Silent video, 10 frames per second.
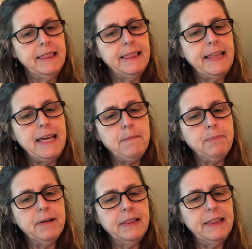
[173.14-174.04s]
Leap,
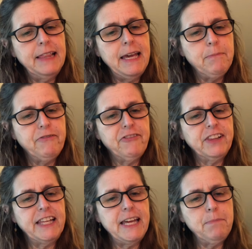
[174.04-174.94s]
leap,
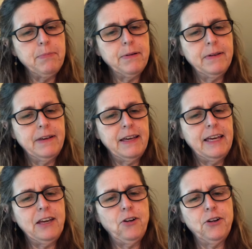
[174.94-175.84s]
Phillipe,
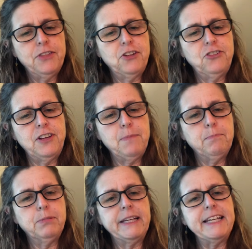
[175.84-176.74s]
he heard the sheep
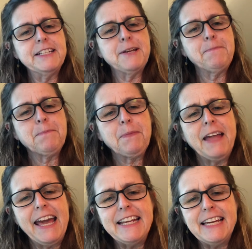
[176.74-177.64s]
bleat,
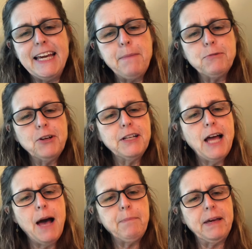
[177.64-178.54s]
and he kept on
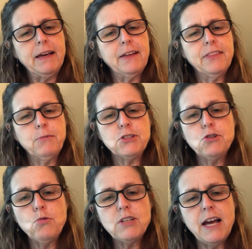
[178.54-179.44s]
hopping. There was
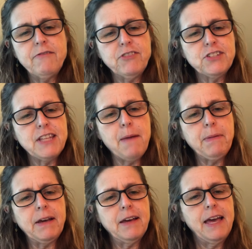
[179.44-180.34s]
no time for
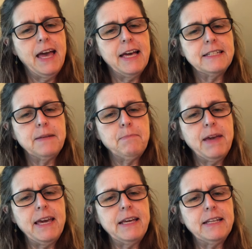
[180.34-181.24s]
stopping as he made